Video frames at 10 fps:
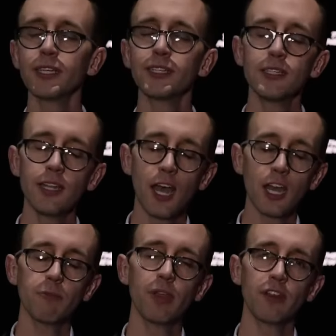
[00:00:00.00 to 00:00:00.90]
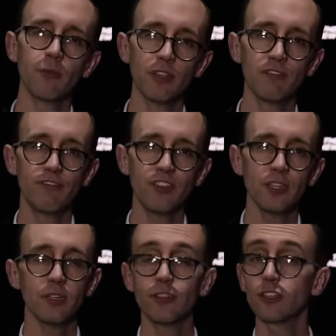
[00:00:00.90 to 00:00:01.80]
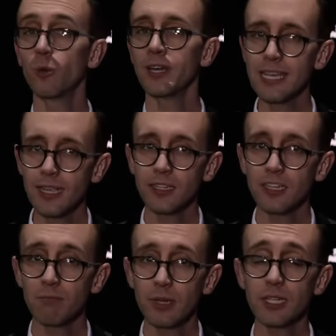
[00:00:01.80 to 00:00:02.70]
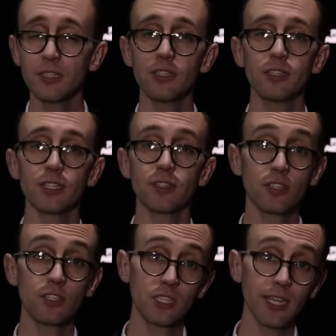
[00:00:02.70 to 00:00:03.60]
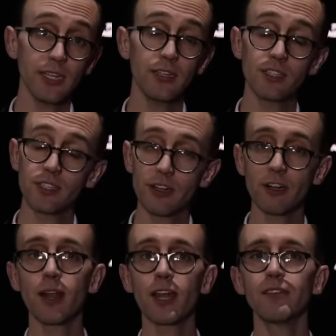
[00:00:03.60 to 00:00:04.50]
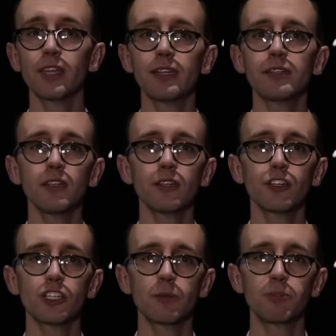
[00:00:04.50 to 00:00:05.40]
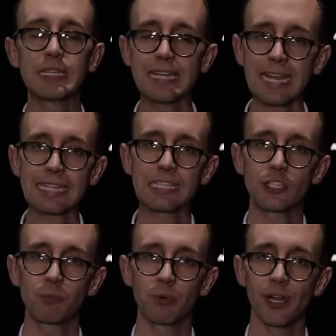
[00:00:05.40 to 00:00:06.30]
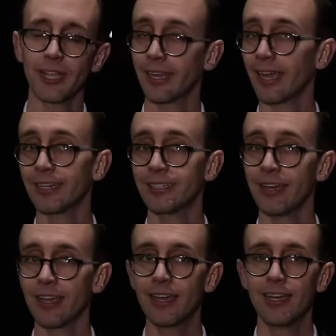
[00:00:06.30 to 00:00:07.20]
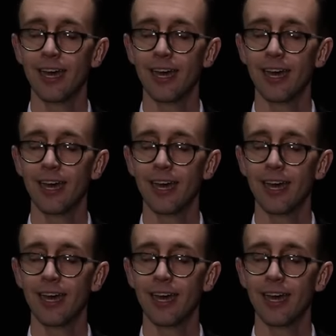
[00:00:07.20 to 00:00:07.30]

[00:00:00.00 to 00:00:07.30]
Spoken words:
has not been revealed, the 2018 Mazda 6 is slated to start arriving at dealerships next spring, and I gotta tell you,